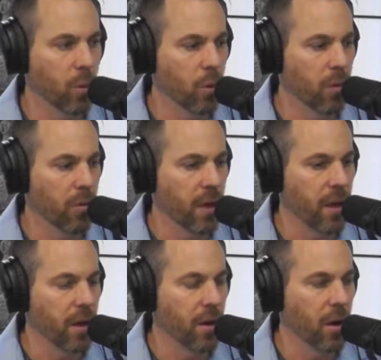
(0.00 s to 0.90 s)
where
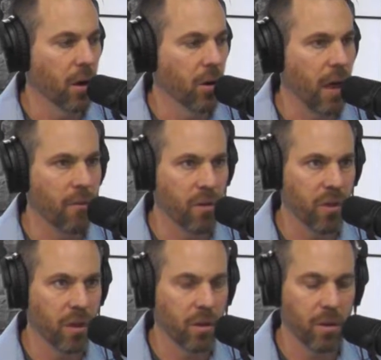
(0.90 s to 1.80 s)

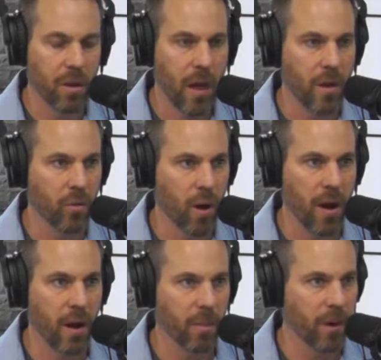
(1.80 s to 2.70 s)
everything is right
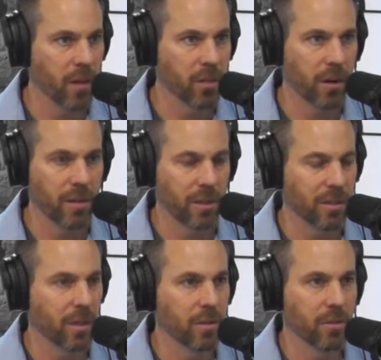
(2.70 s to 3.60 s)
out of the box. Your
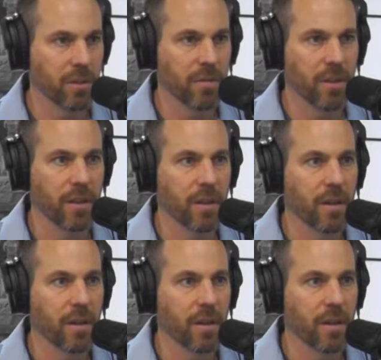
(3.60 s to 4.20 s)
SSL certificate.